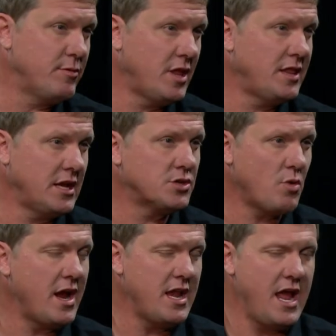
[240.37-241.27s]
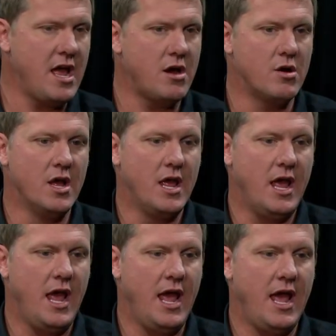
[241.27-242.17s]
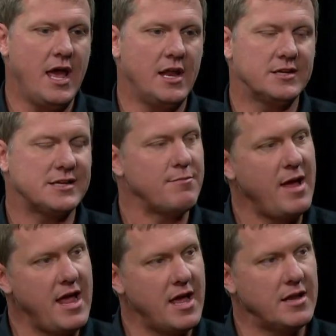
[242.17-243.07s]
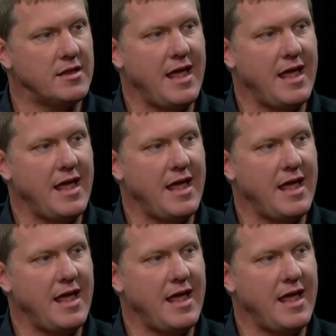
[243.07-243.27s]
of the things right now, and I'll say, man,